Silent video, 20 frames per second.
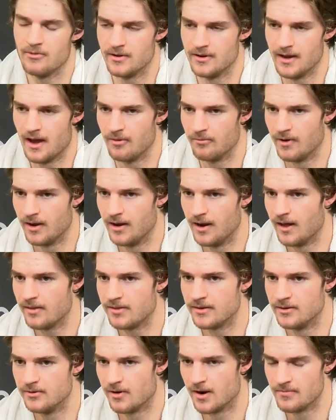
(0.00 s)
when you're down one
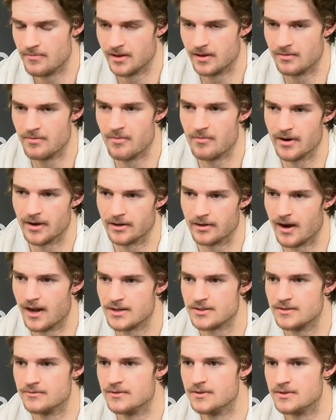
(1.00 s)
nothing, you want to be a little bit more
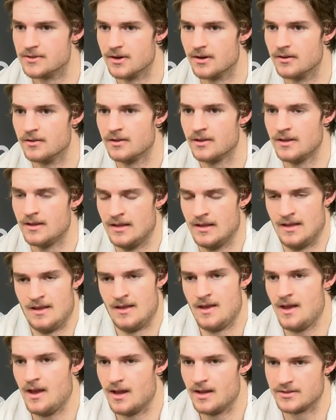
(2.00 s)
aggressive. And so
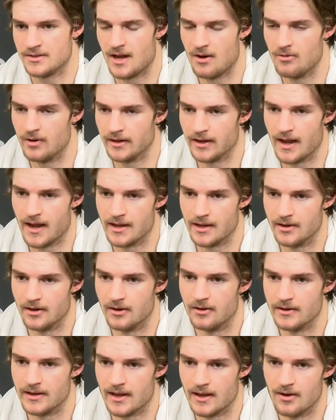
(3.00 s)
I saw one guy
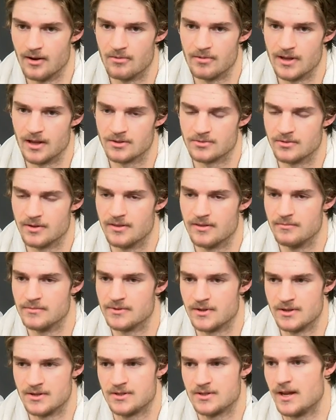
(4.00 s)
go and he had nobody else with him,
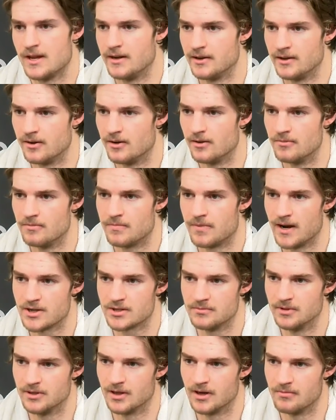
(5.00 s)
so I decided to go
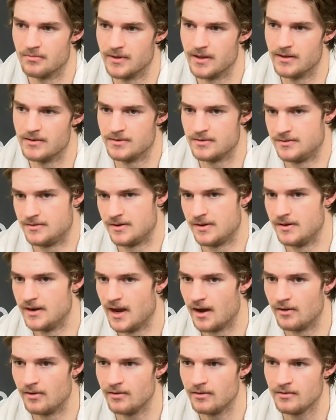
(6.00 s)
pressure him a little bit, and
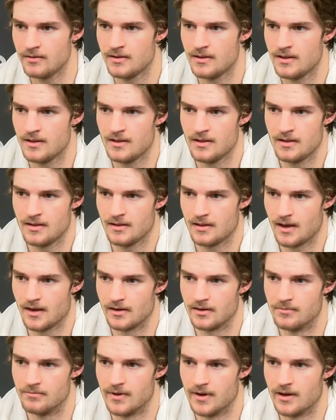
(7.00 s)
turned out
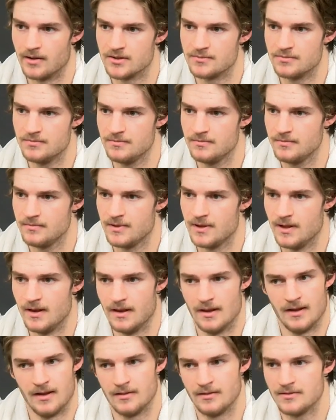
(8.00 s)
got a good bounce
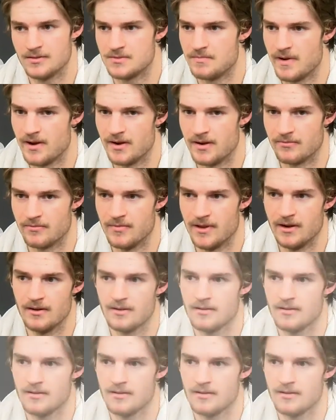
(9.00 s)
and uh, just buried it from there.